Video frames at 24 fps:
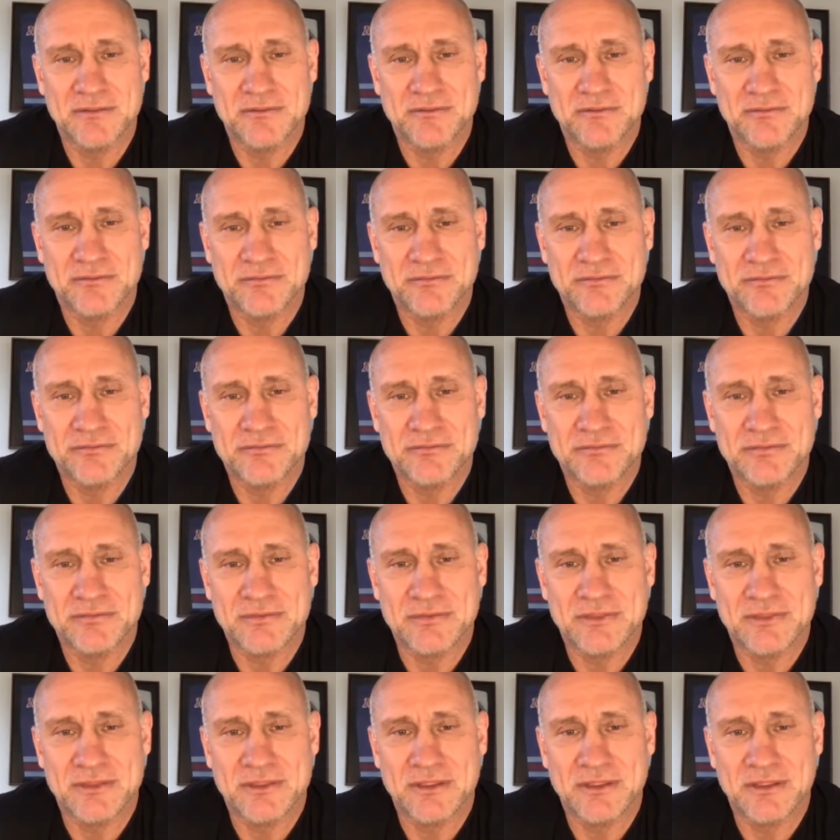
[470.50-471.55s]

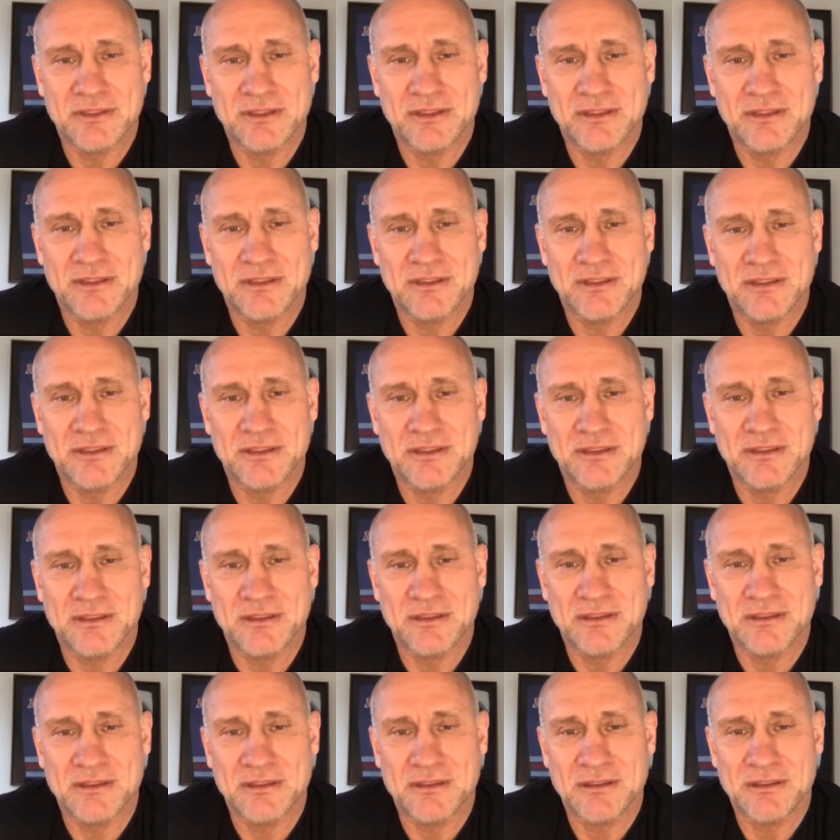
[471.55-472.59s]

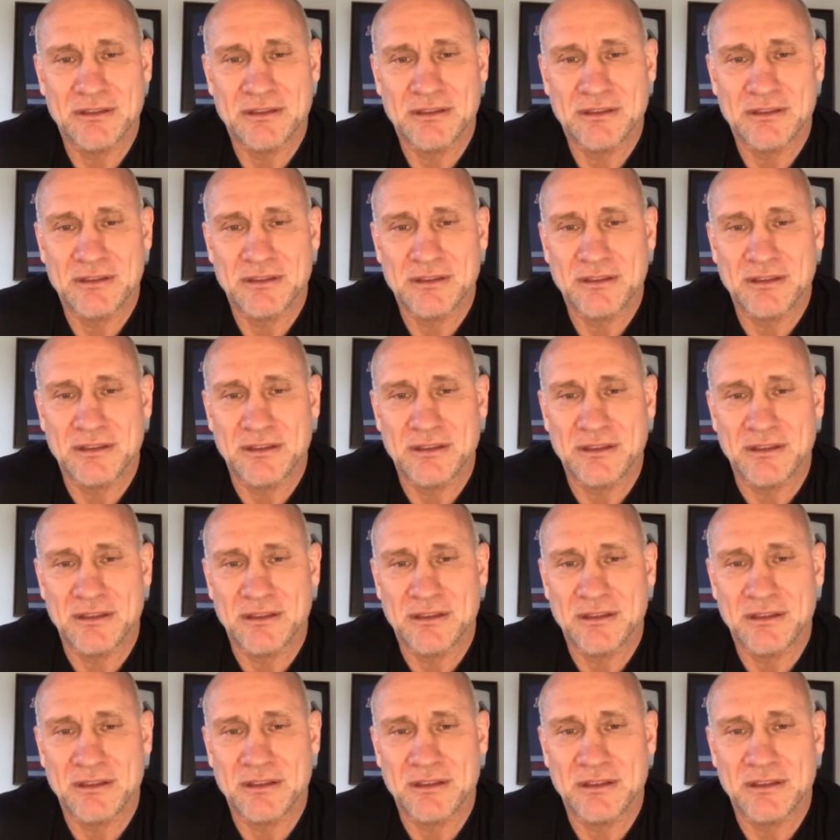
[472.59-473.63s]

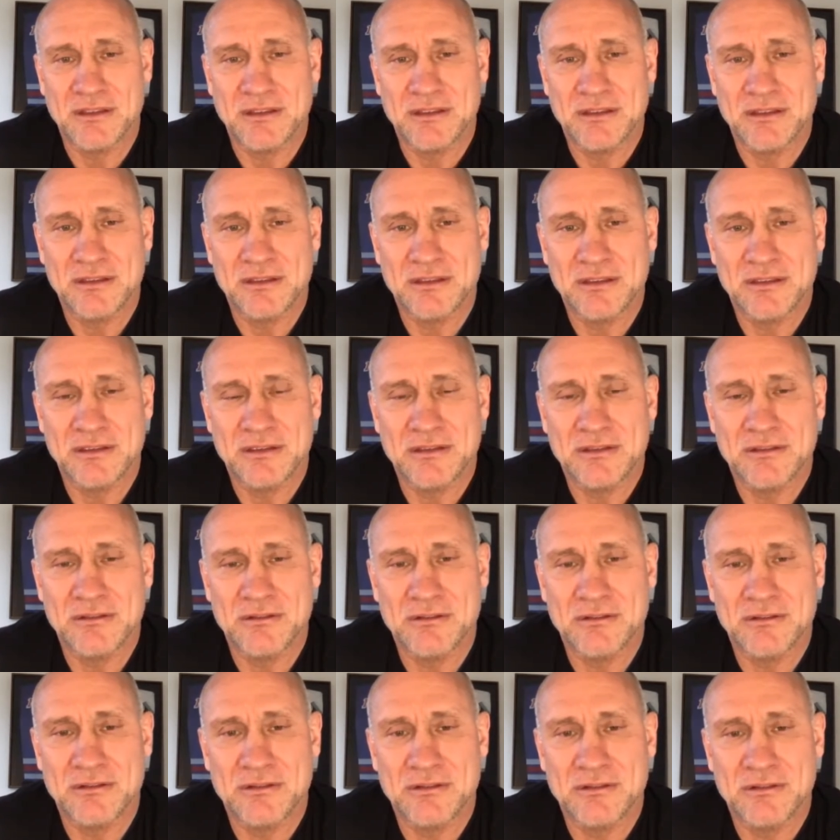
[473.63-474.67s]

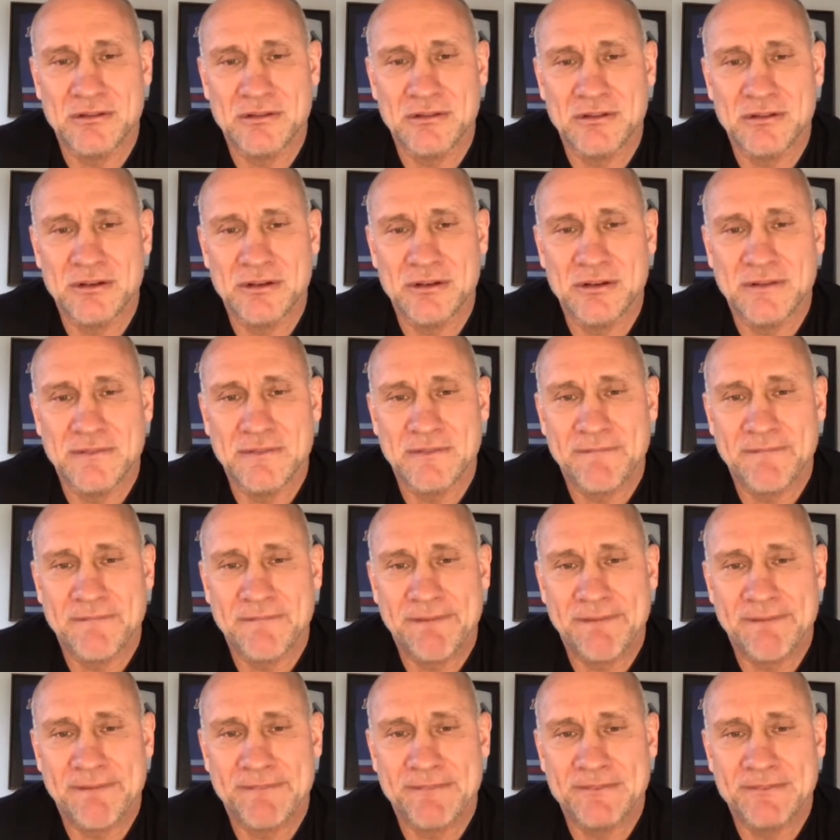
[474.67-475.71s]

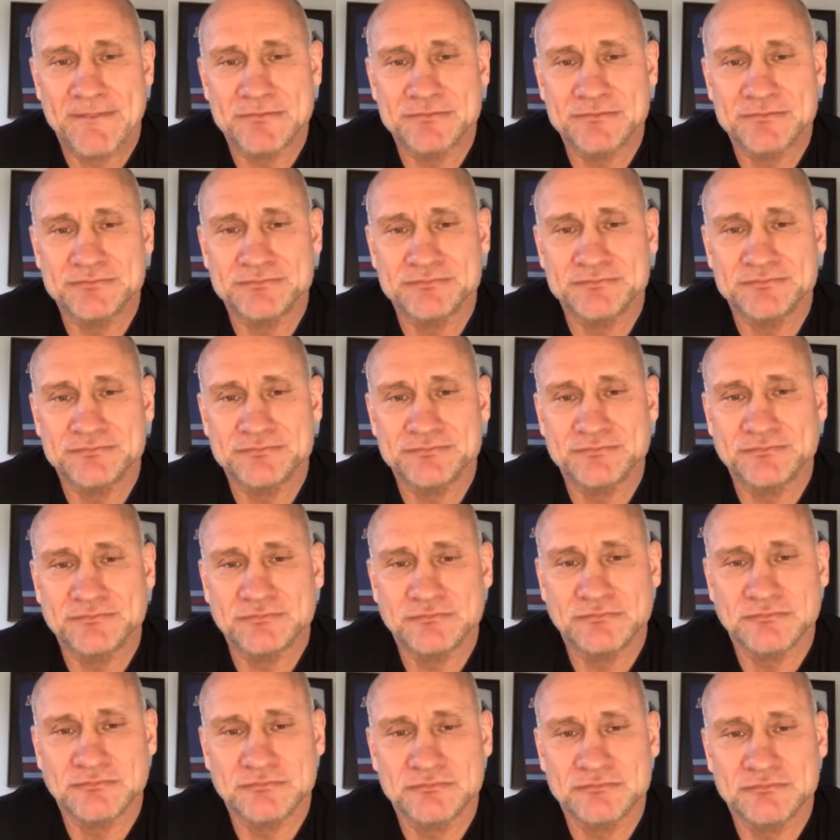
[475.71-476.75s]

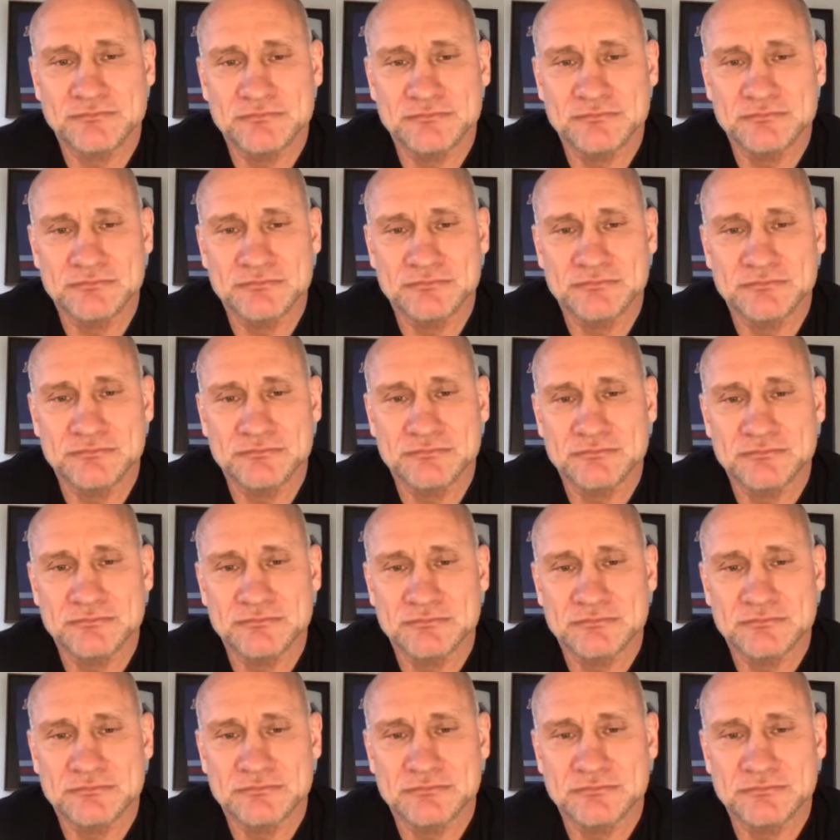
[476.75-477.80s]

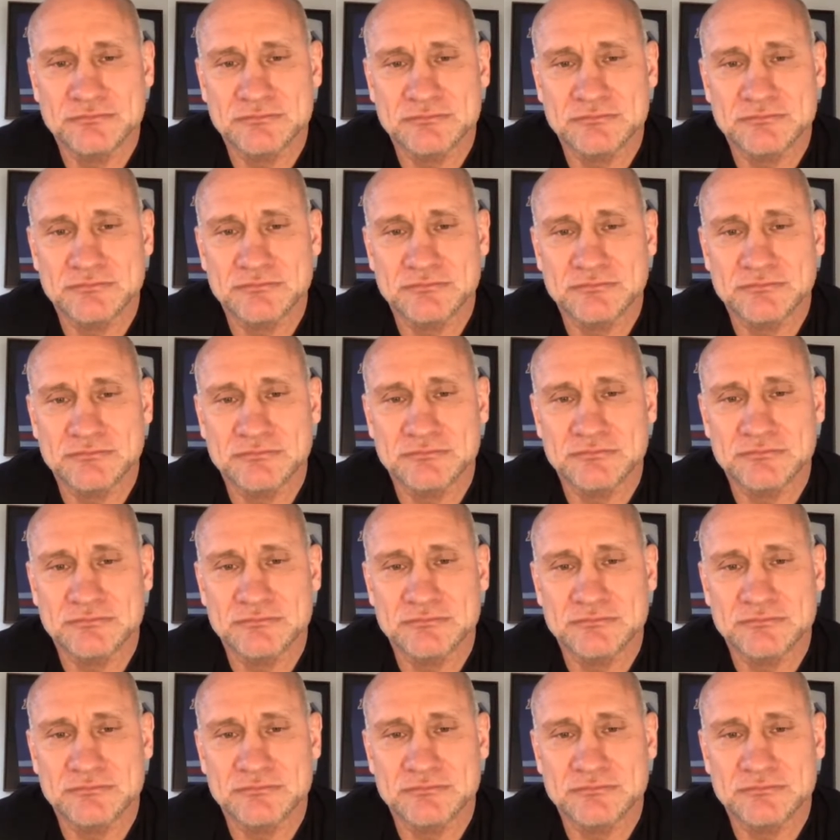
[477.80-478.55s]
(silent)